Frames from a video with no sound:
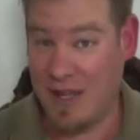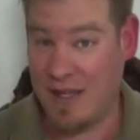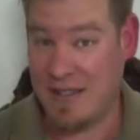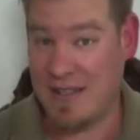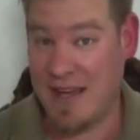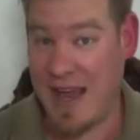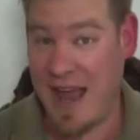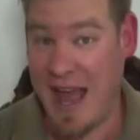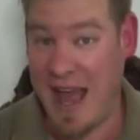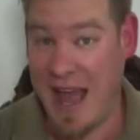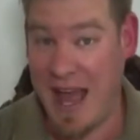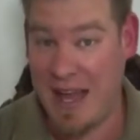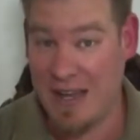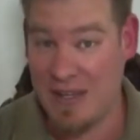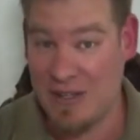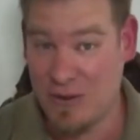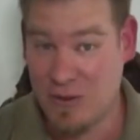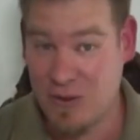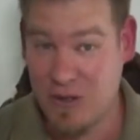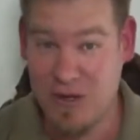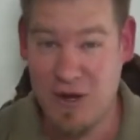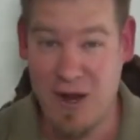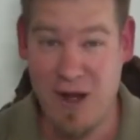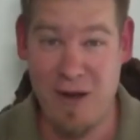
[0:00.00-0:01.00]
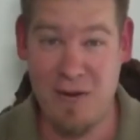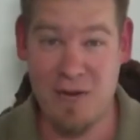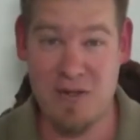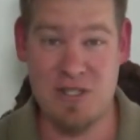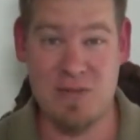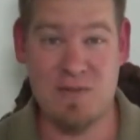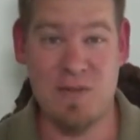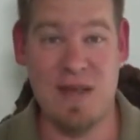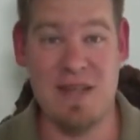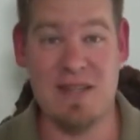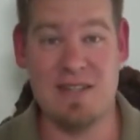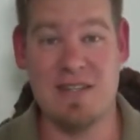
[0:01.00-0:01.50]
to add your
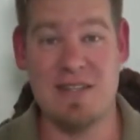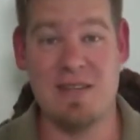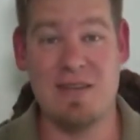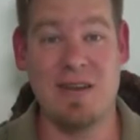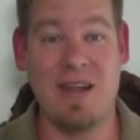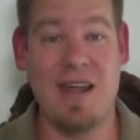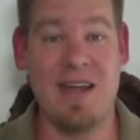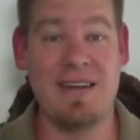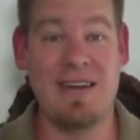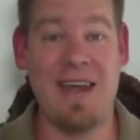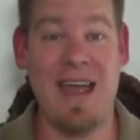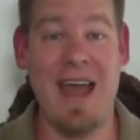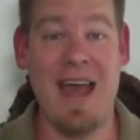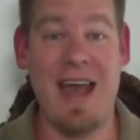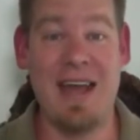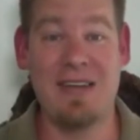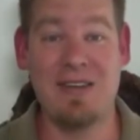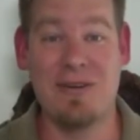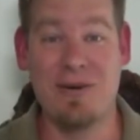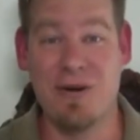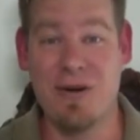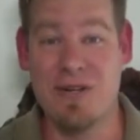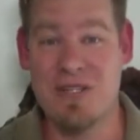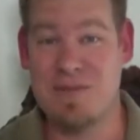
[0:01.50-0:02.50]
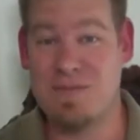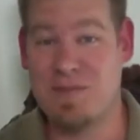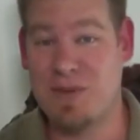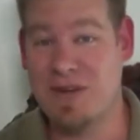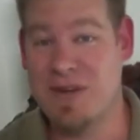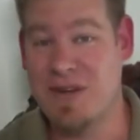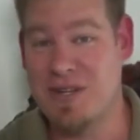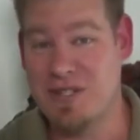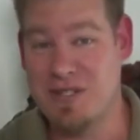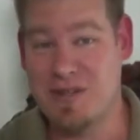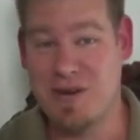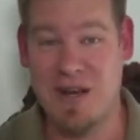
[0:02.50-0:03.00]
knowledge base, that you'd like to add your
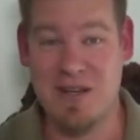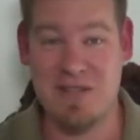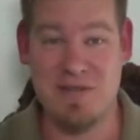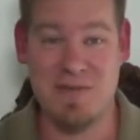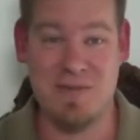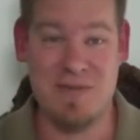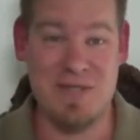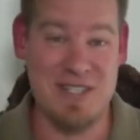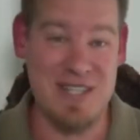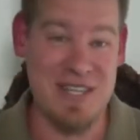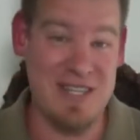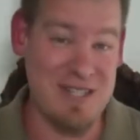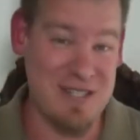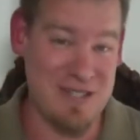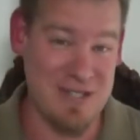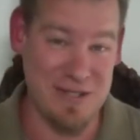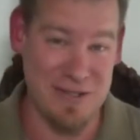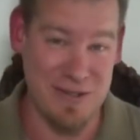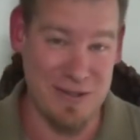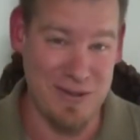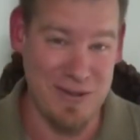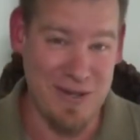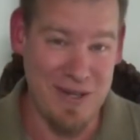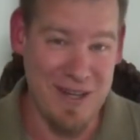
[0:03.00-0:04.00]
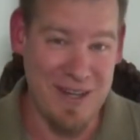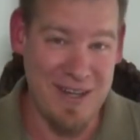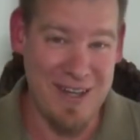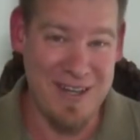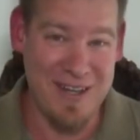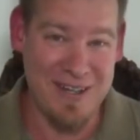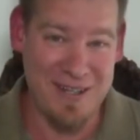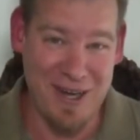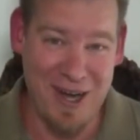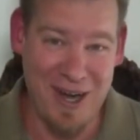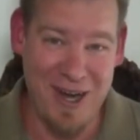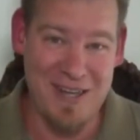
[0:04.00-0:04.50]
experience, your expertise to,
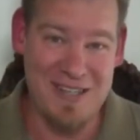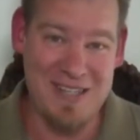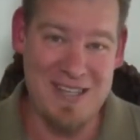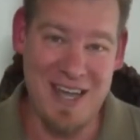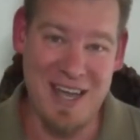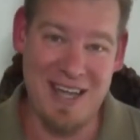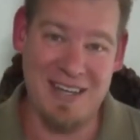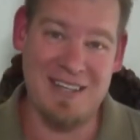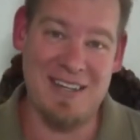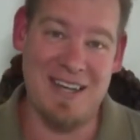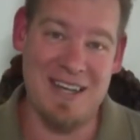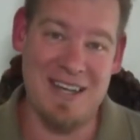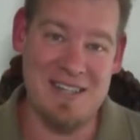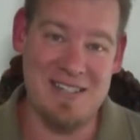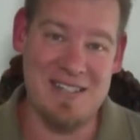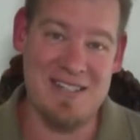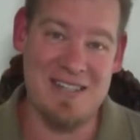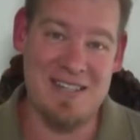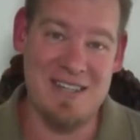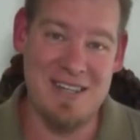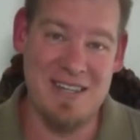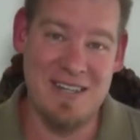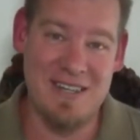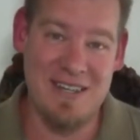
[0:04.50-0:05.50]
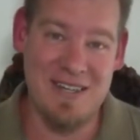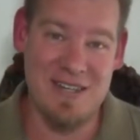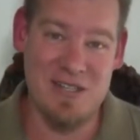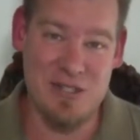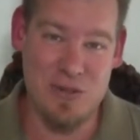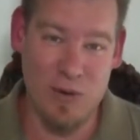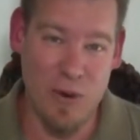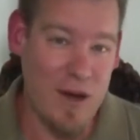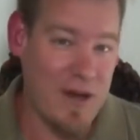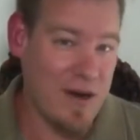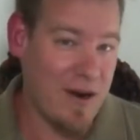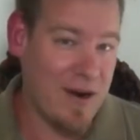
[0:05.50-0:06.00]
contact us.
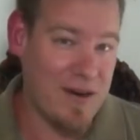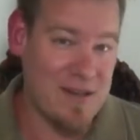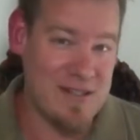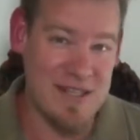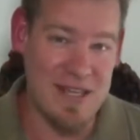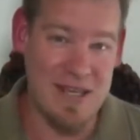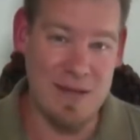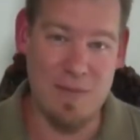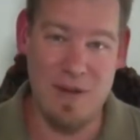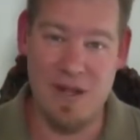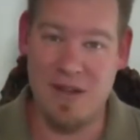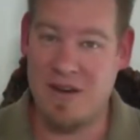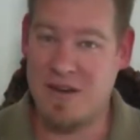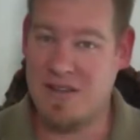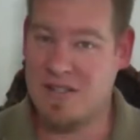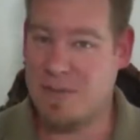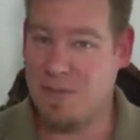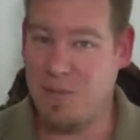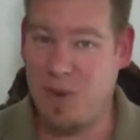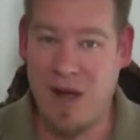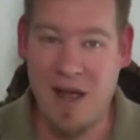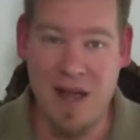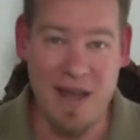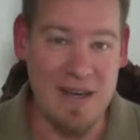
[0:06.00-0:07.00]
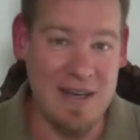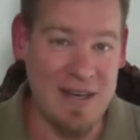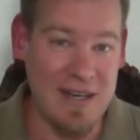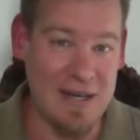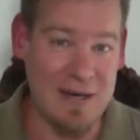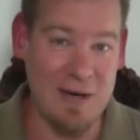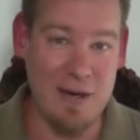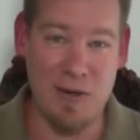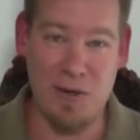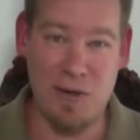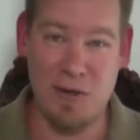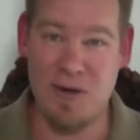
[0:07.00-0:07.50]
Join our team, either as a
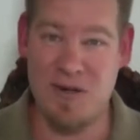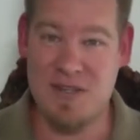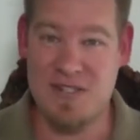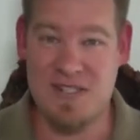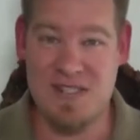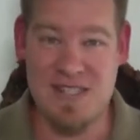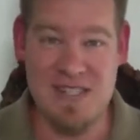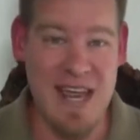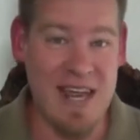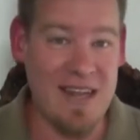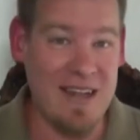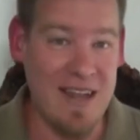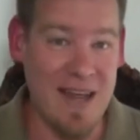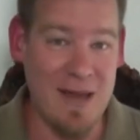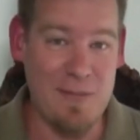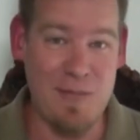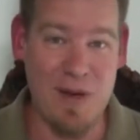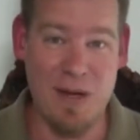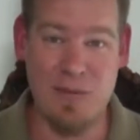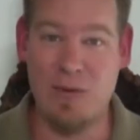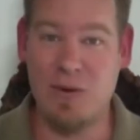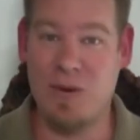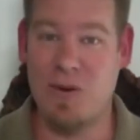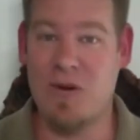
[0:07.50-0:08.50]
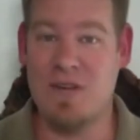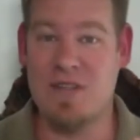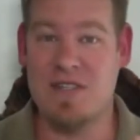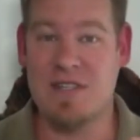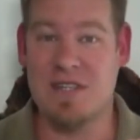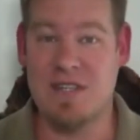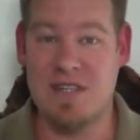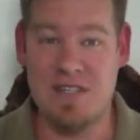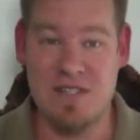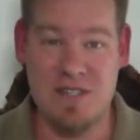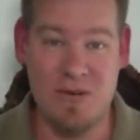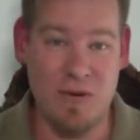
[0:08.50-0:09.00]
pioneer or as a satellite member or as a
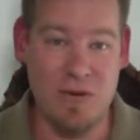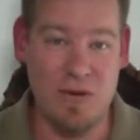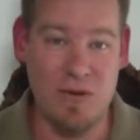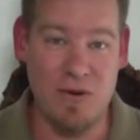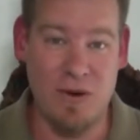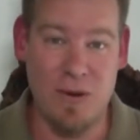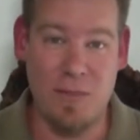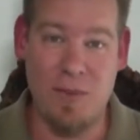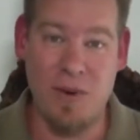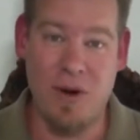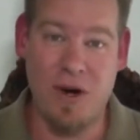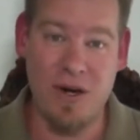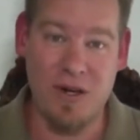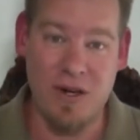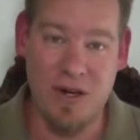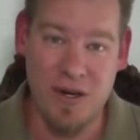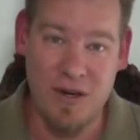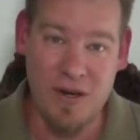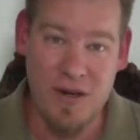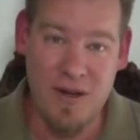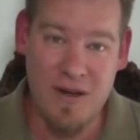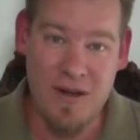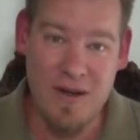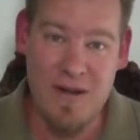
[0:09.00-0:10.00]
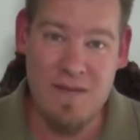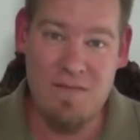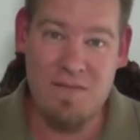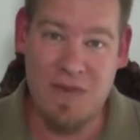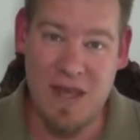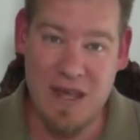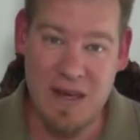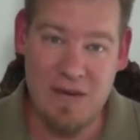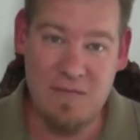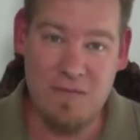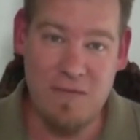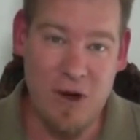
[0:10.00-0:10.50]
consultant or a partner.
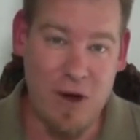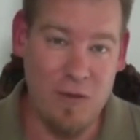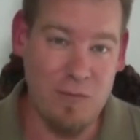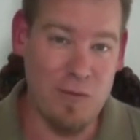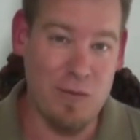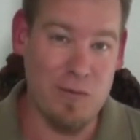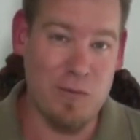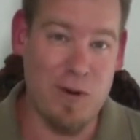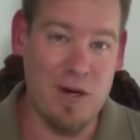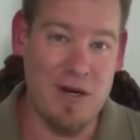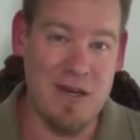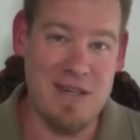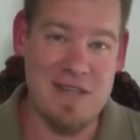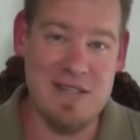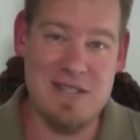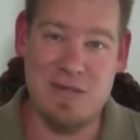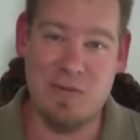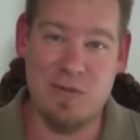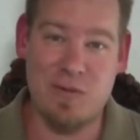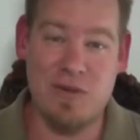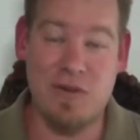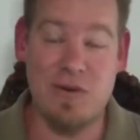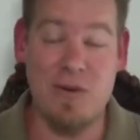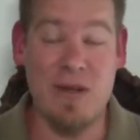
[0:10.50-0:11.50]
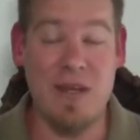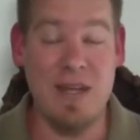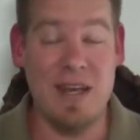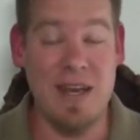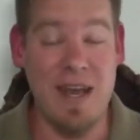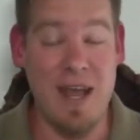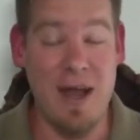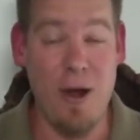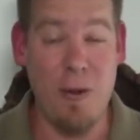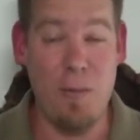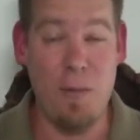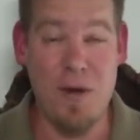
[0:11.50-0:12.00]
Get involved with what it is that we're doing and
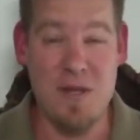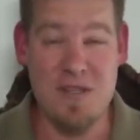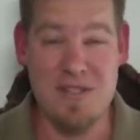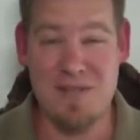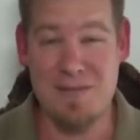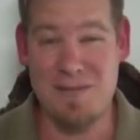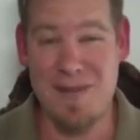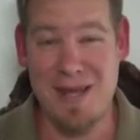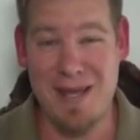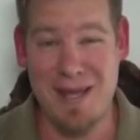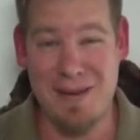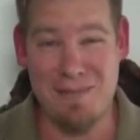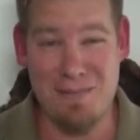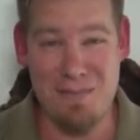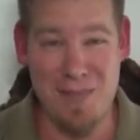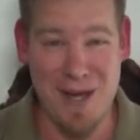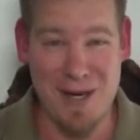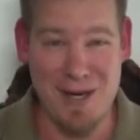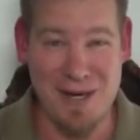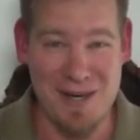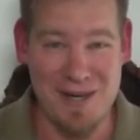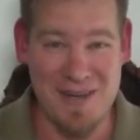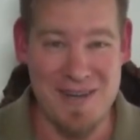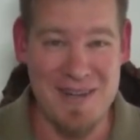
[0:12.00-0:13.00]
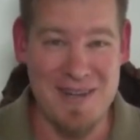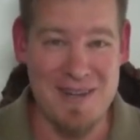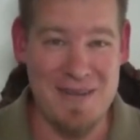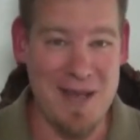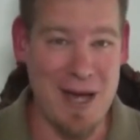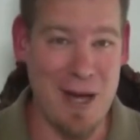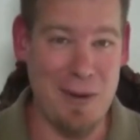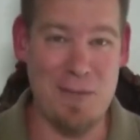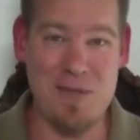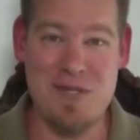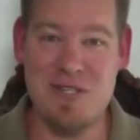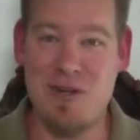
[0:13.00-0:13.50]
help us to make it better.
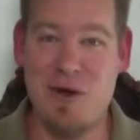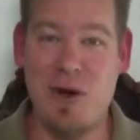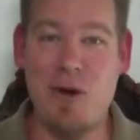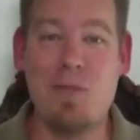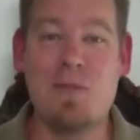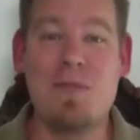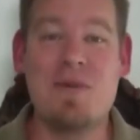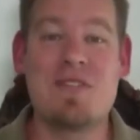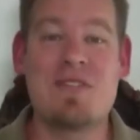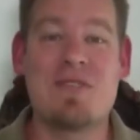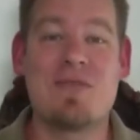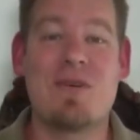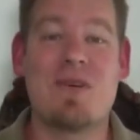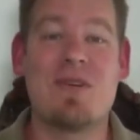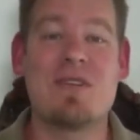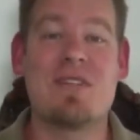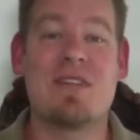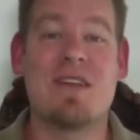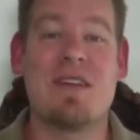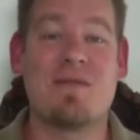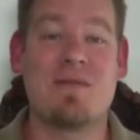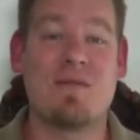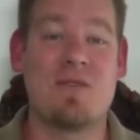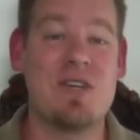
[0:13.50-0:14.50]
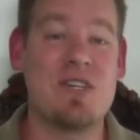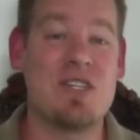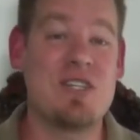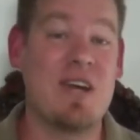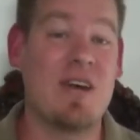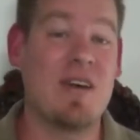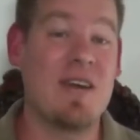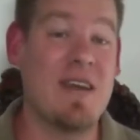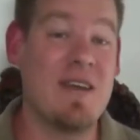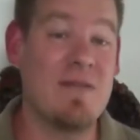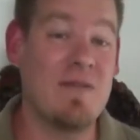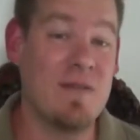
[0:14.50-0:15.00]
Help us to open source and free
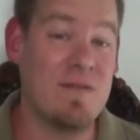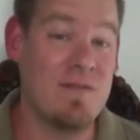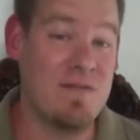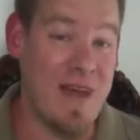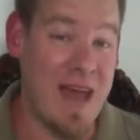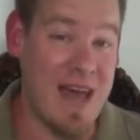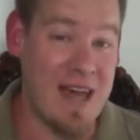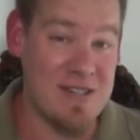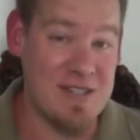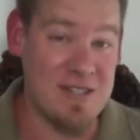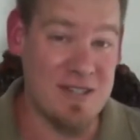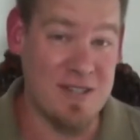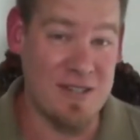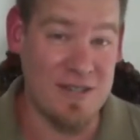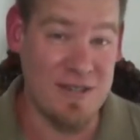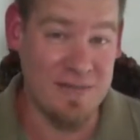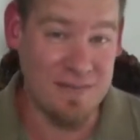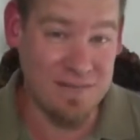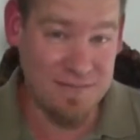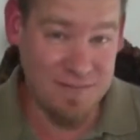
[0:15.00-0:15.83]
share it even faster.